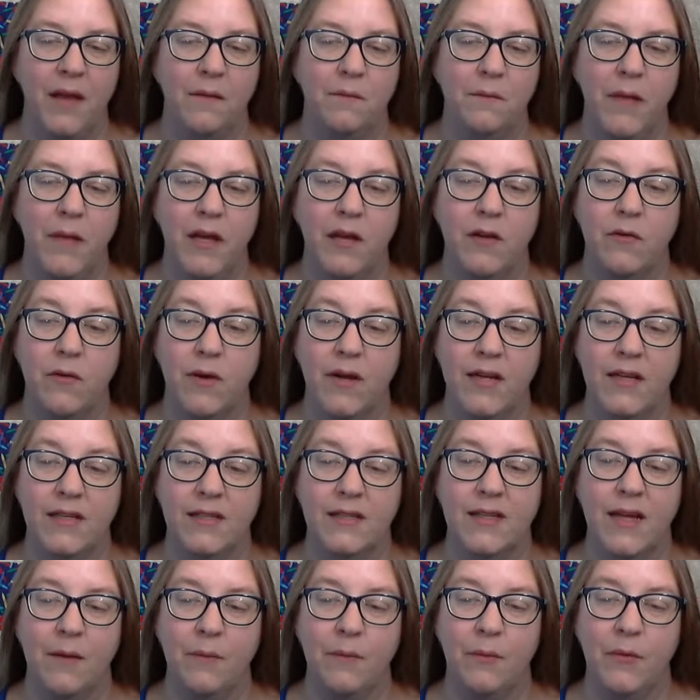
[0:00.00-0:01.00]
My
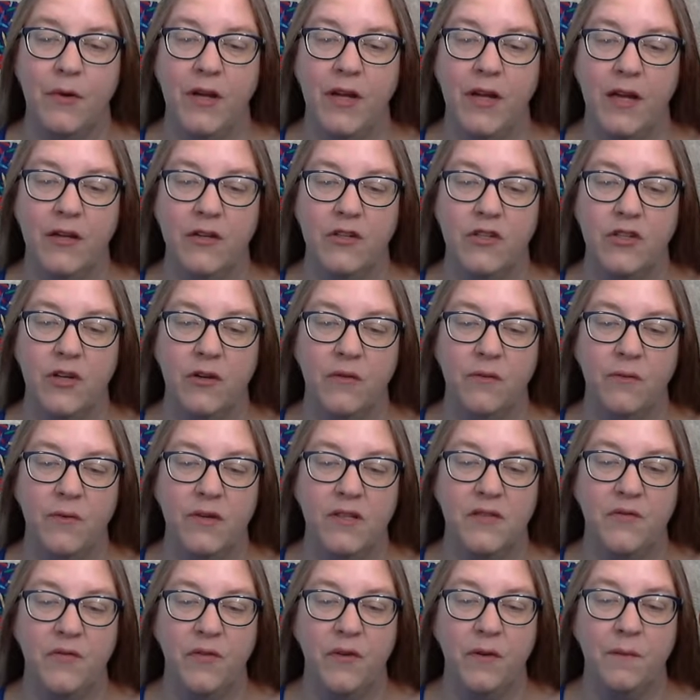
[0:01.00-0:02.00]
greatest apprehension
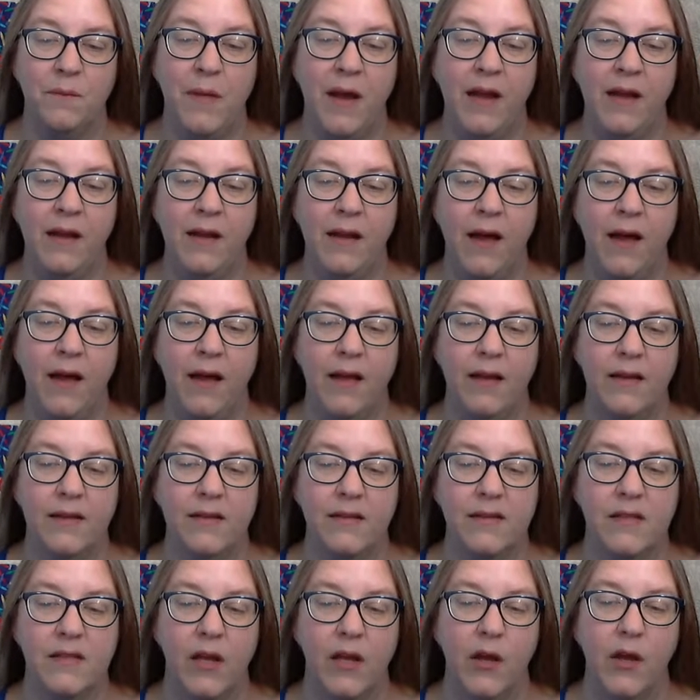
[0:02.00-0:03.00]
was for mine
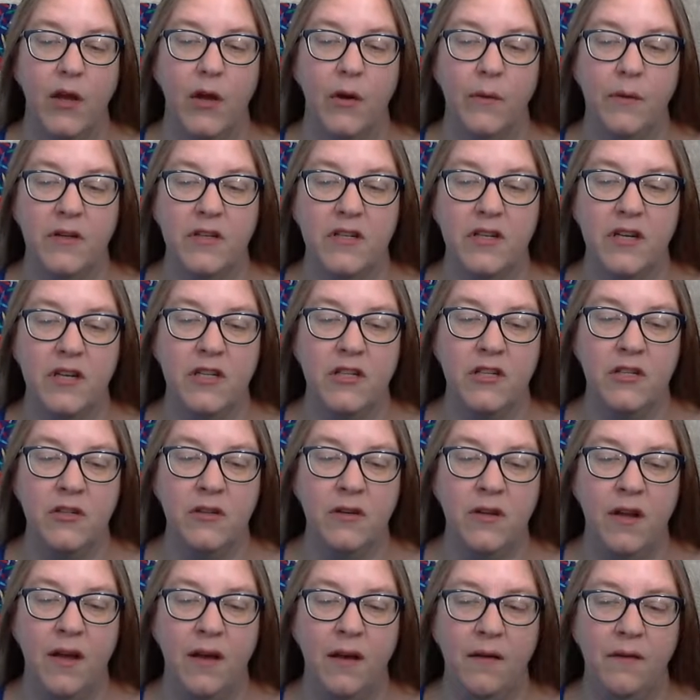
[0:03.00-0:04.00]
eyes, which I
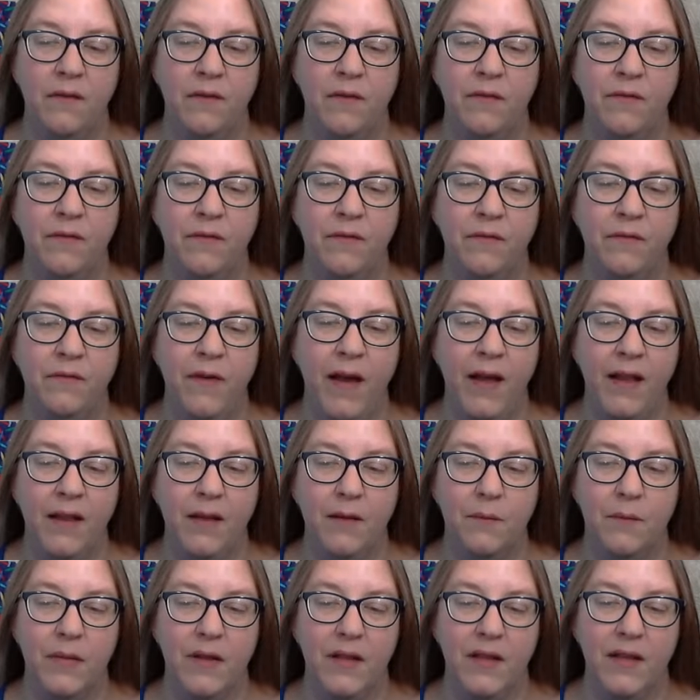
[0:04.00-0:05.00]
should have
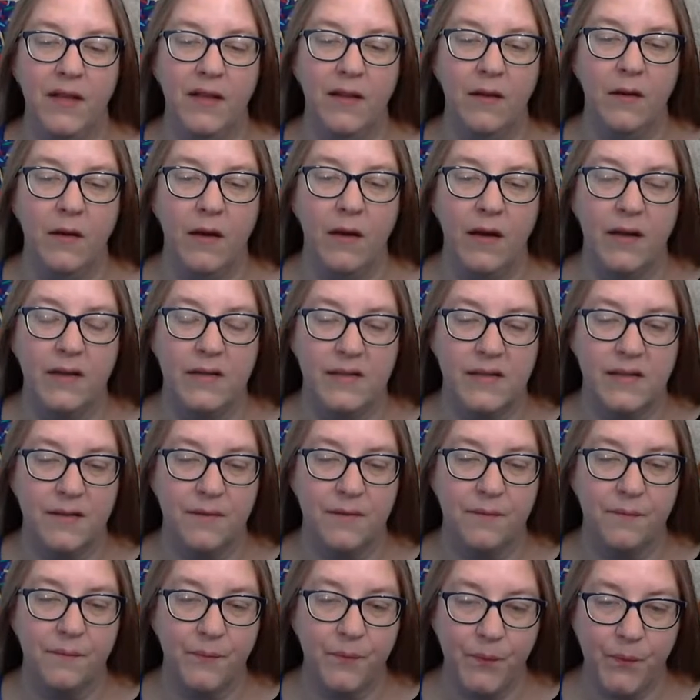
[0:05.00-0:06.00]
infallibly lost,
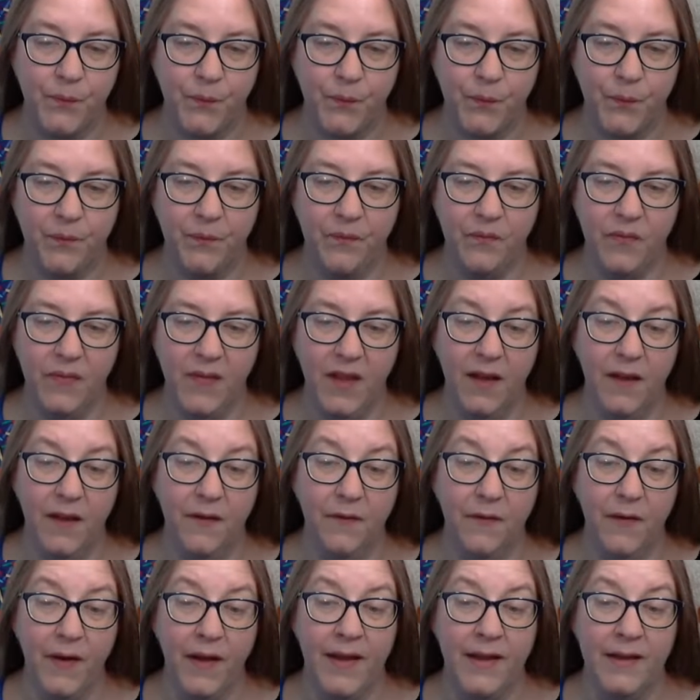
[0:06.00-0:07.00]

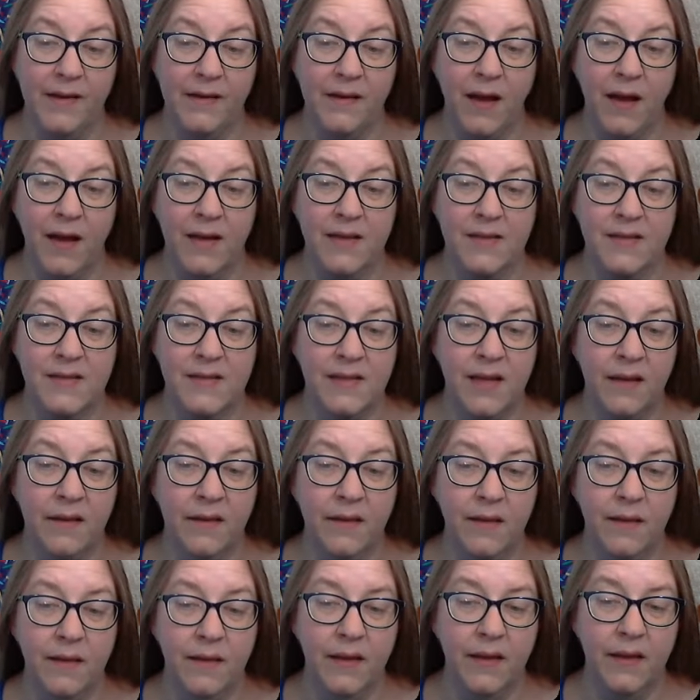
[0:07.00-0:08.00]
if I had not
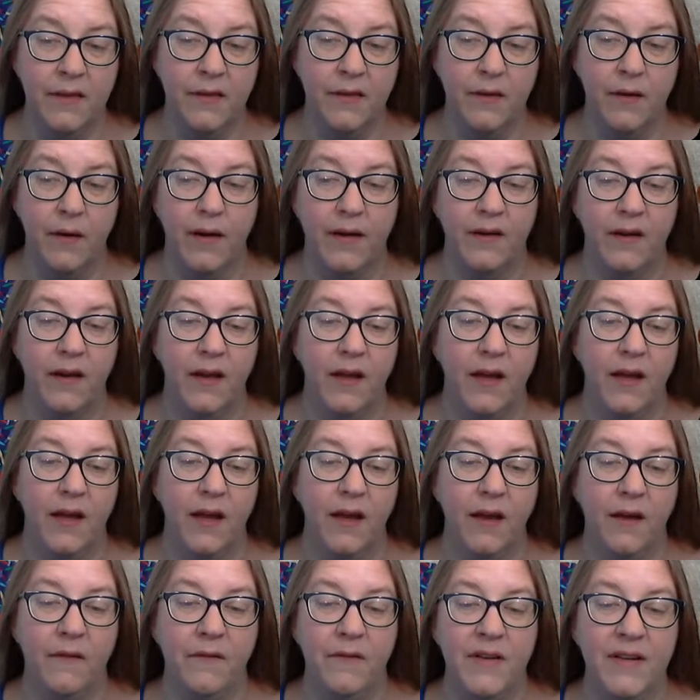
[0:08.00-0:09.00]
suddenly thought
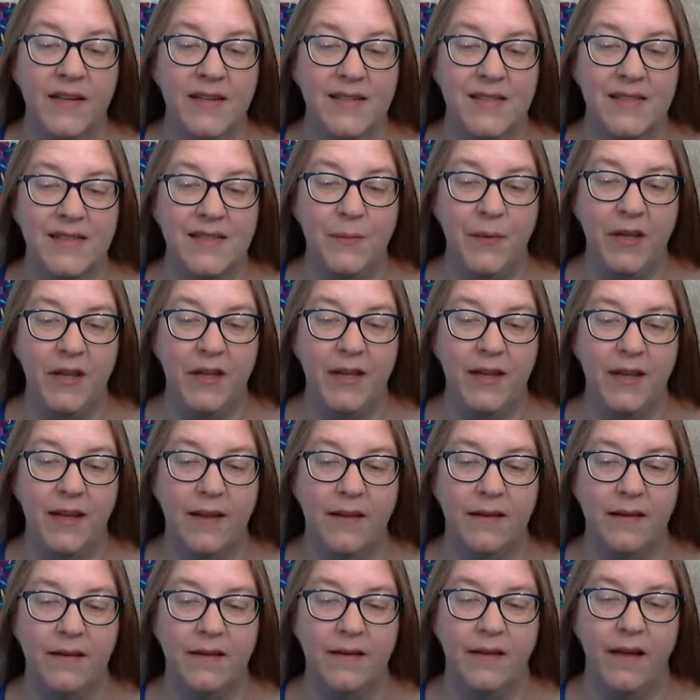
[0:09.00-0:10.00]
of an
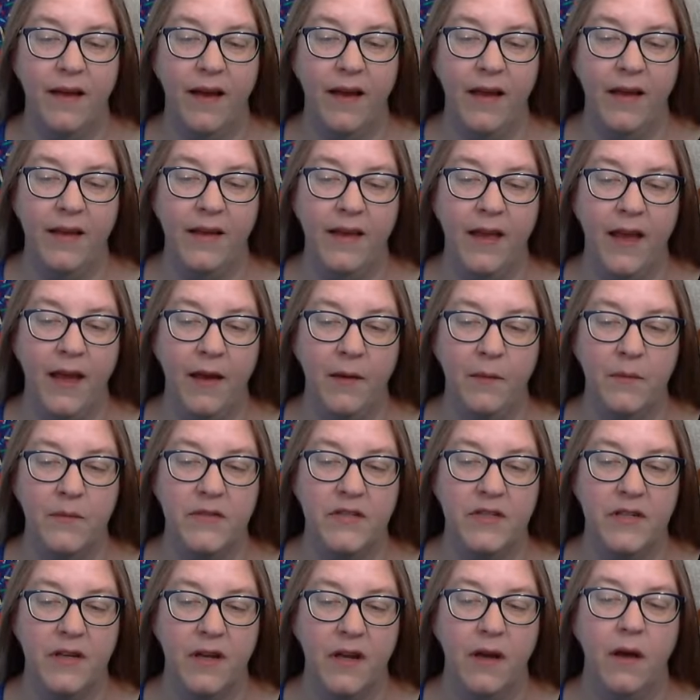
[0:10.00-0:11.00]
expedient I
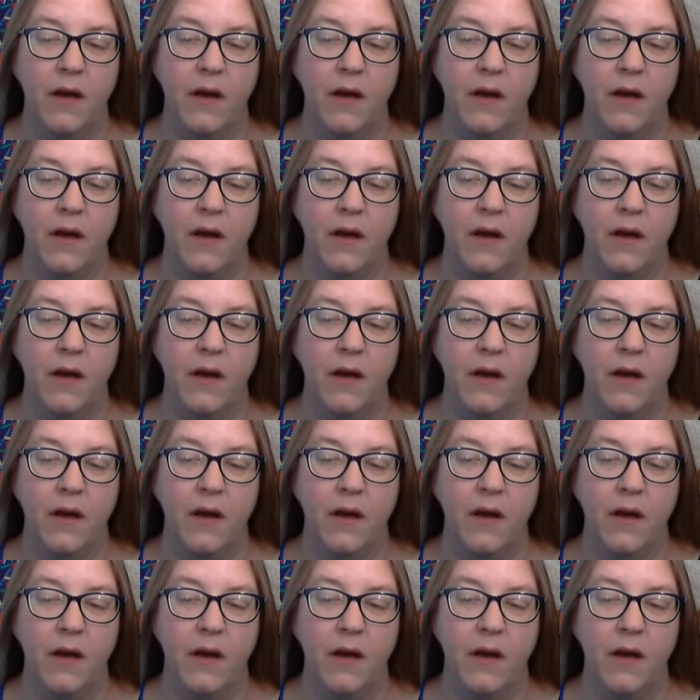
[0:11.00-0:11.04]
kept,